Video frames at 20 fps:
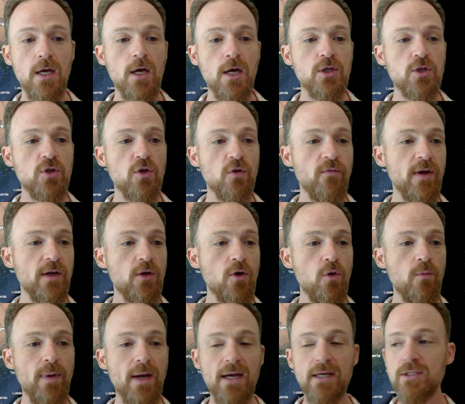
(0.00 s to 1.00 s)
So if I go
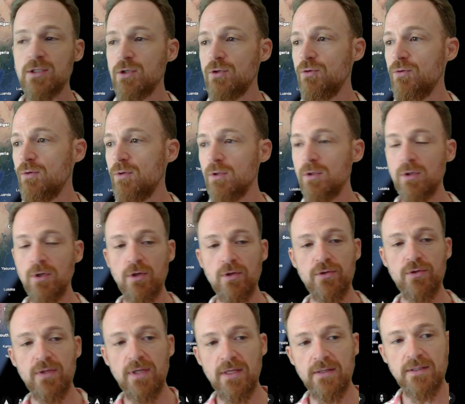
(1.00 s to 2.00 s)
back to Google
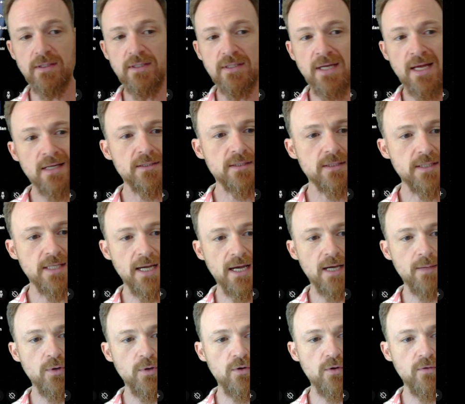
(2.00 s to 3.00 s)
Earth in the next
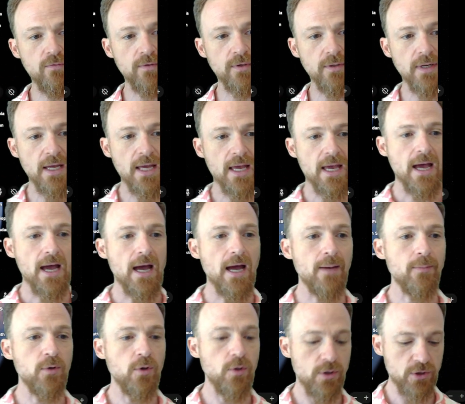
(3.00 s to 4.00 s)
tab over,
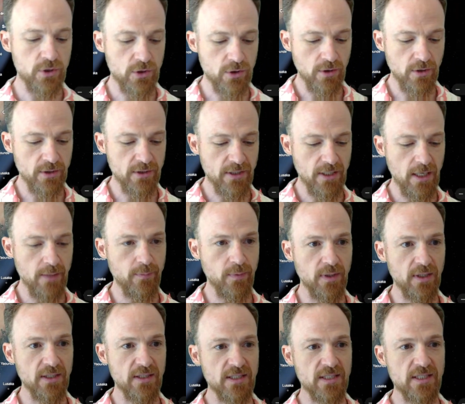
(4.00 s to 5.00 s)
I'm going to start
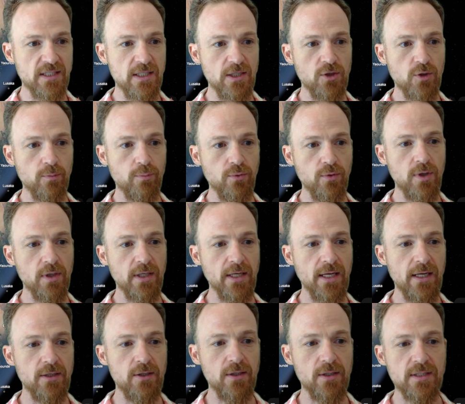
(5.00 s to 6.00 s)
typing in Cedar Brook,
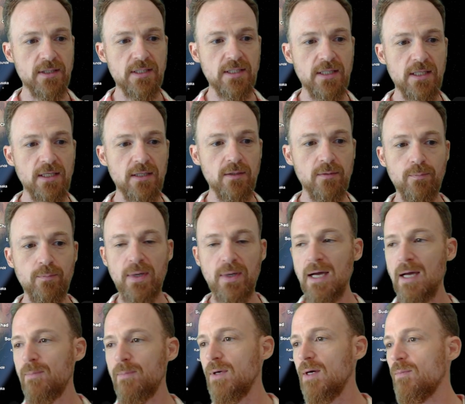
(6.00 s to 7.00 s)
and you can see it'll
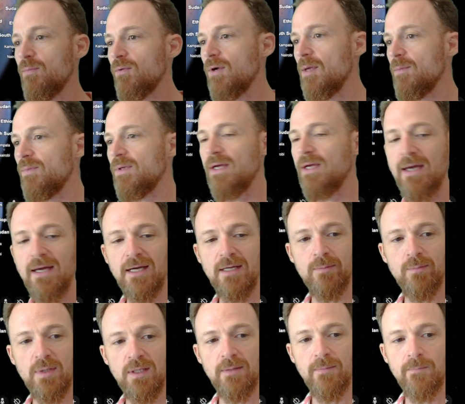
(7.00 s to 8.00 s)
pop up right
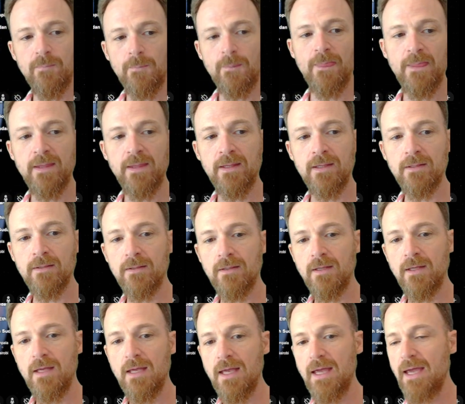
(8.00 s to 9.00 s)
behind me.
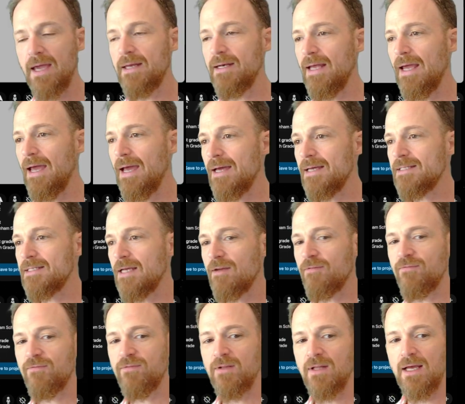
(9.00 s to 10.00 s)
And as I
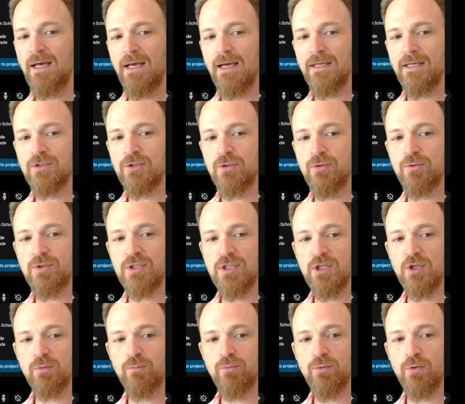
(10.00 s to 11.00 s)
fly to
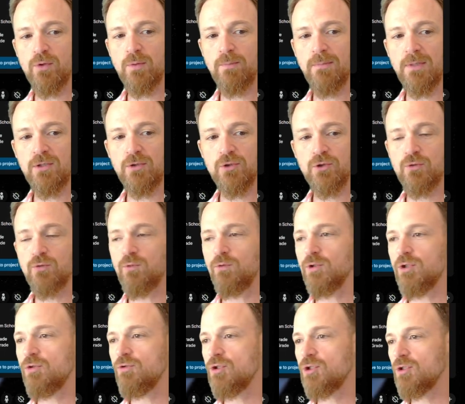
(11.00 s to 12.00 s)
Cedar Brook Middle School,
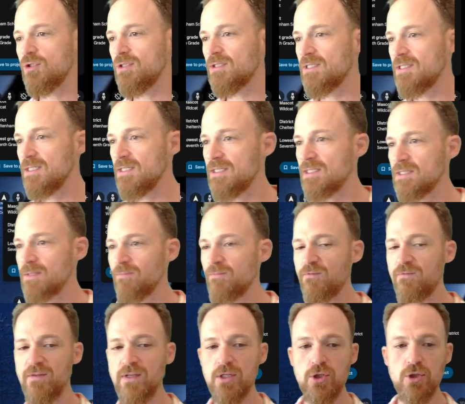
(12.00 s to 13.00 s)
you should see some
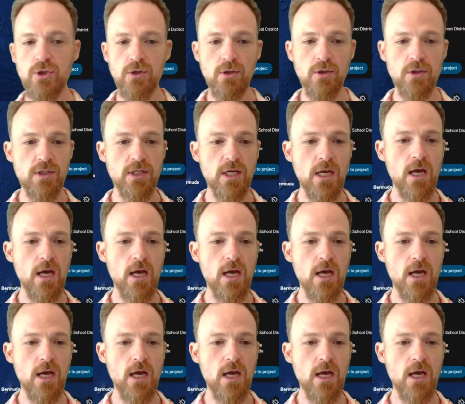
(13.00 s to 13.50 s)
features